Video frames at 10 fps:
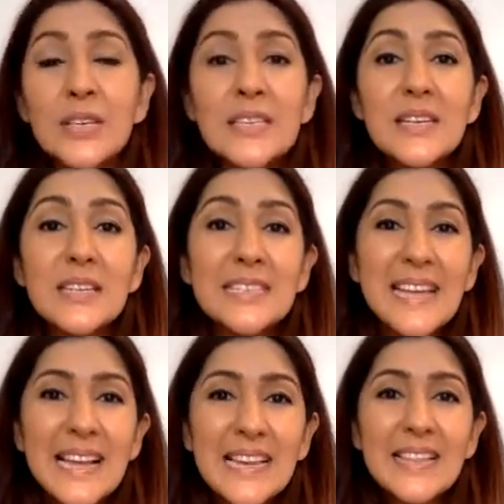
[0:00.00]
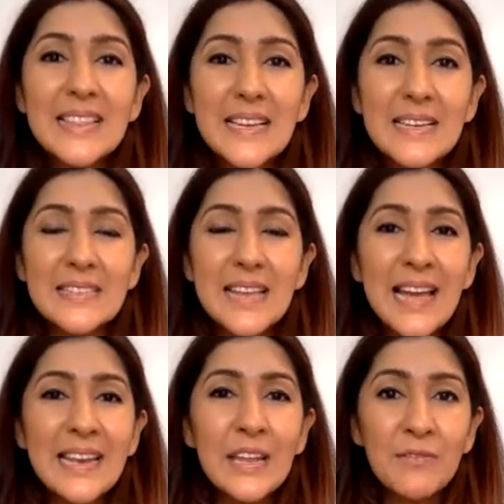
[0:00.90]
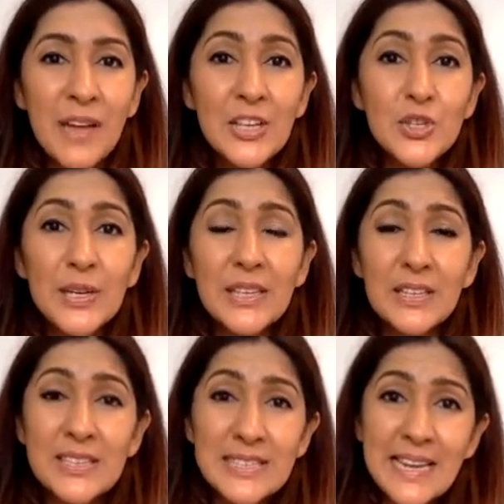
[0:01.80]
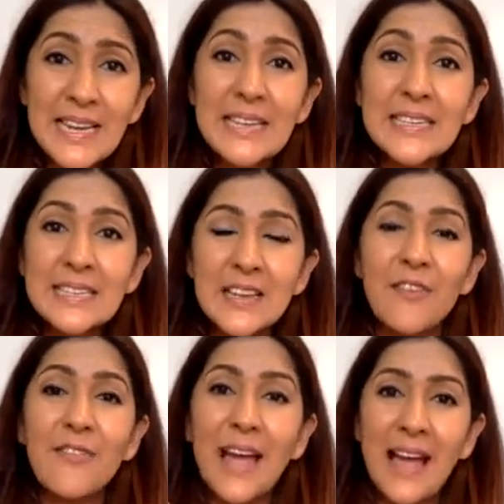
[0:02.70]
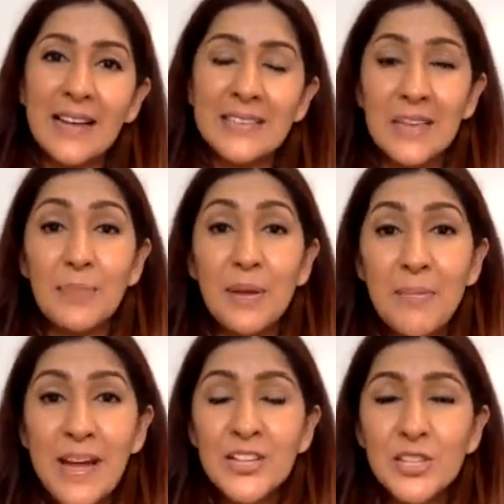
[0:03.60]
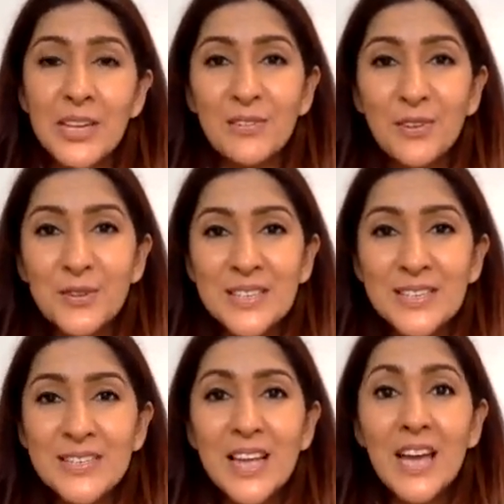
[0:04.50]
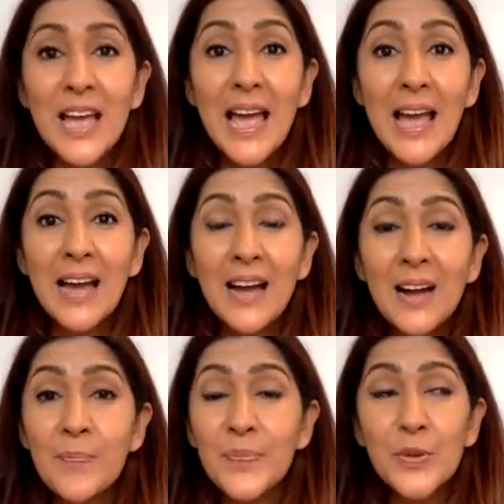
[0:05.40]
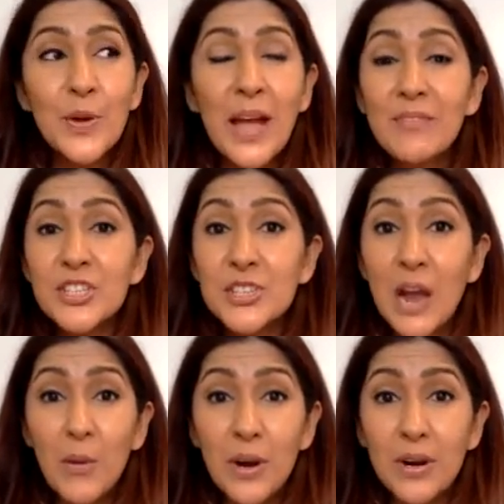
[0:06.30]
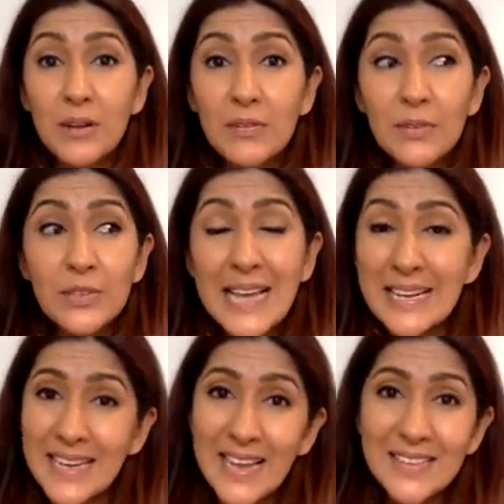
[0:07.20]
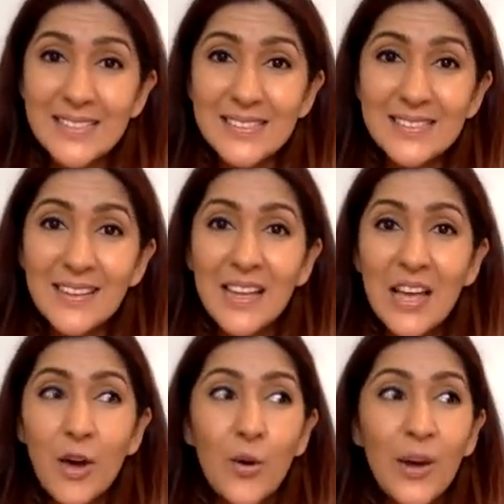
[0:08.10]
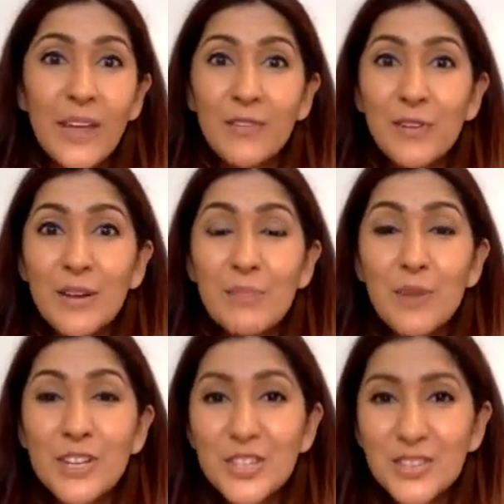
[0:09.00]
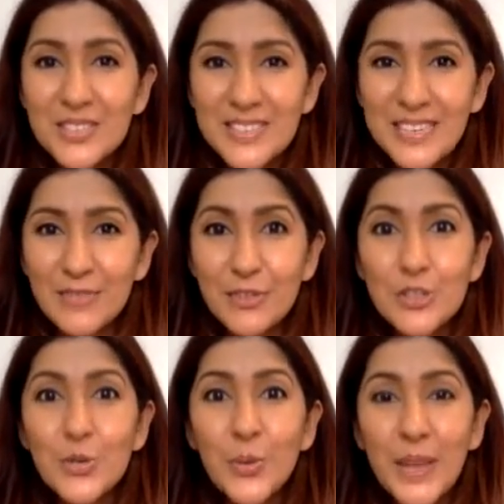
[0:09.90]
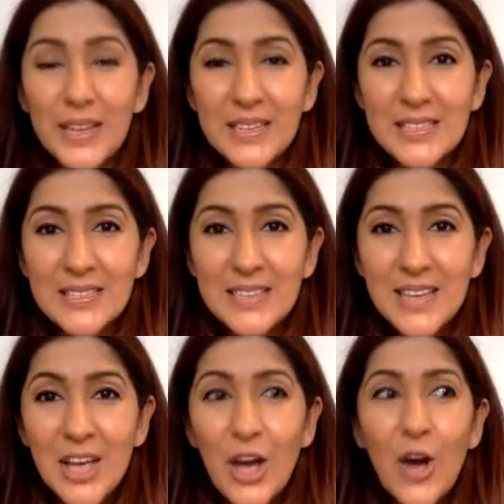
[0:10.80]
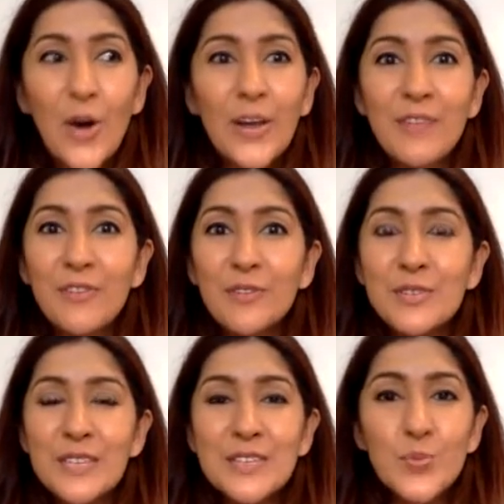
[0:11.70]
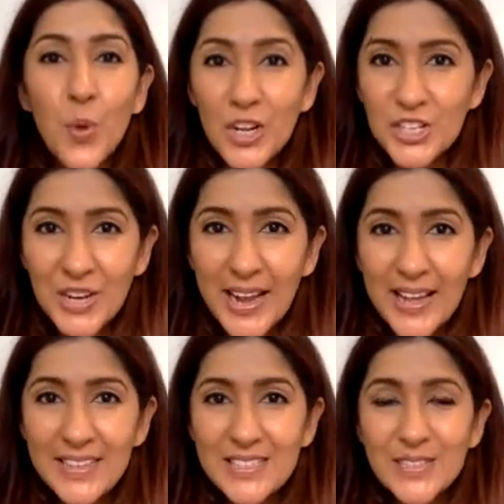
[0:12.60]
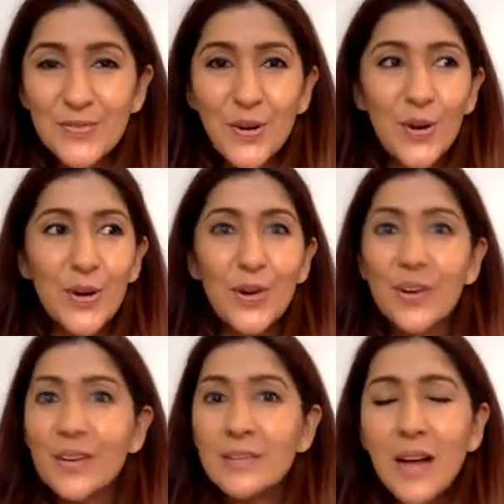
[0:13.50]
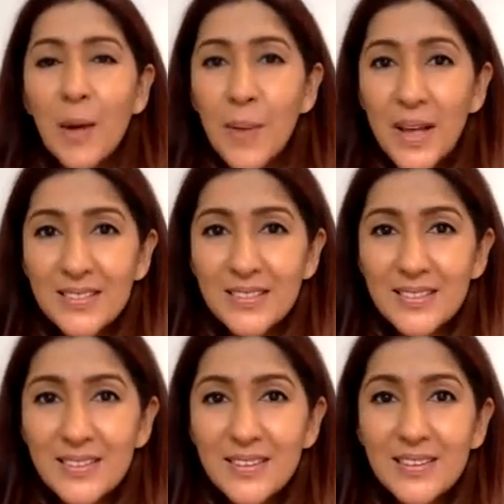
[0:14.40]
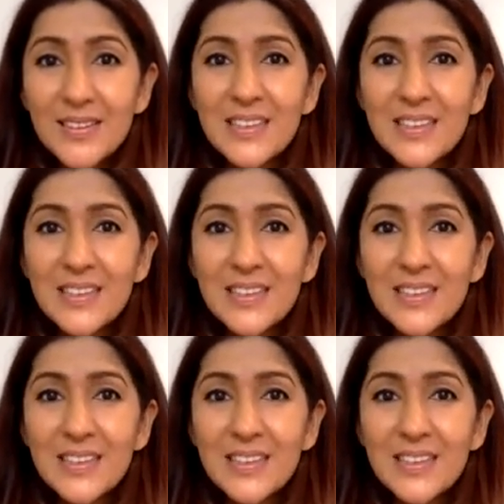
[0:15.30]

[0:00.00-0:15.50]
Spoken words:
So these are daily things, and eventually the daily stuff adds up. Imagine if you didn't, have a shower for 10 days, or if you didn't brush your teeth for 2 weeks, or if you didn't wash your hands for a month.